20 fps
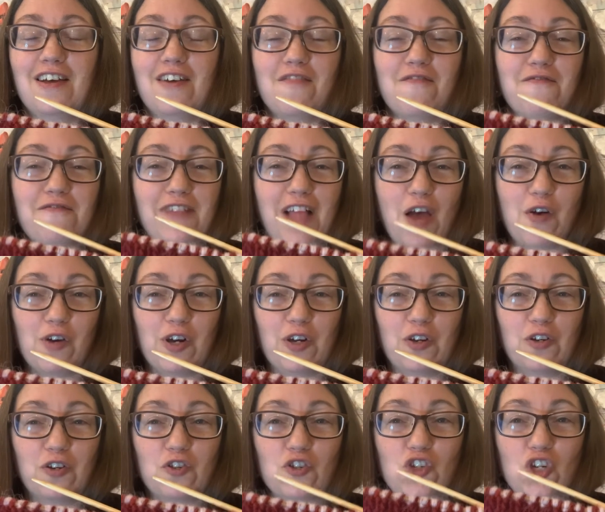
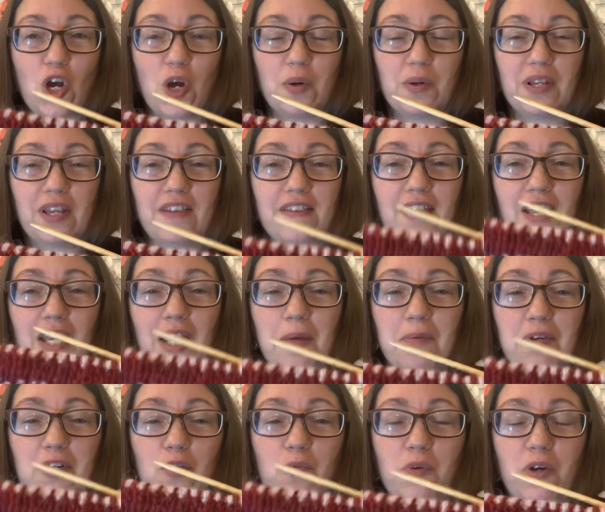flower chart that I'm
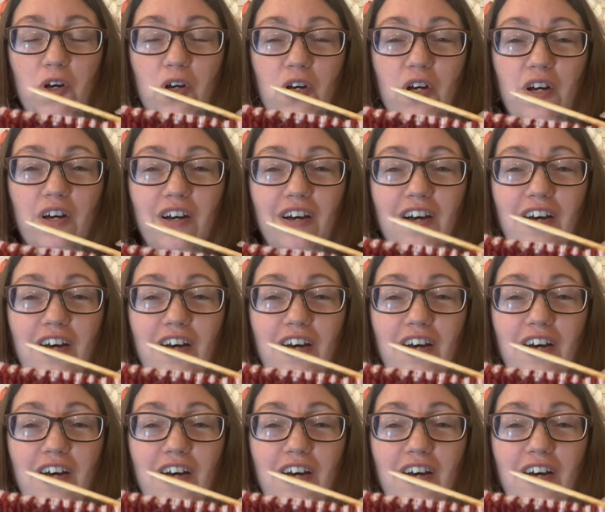going to work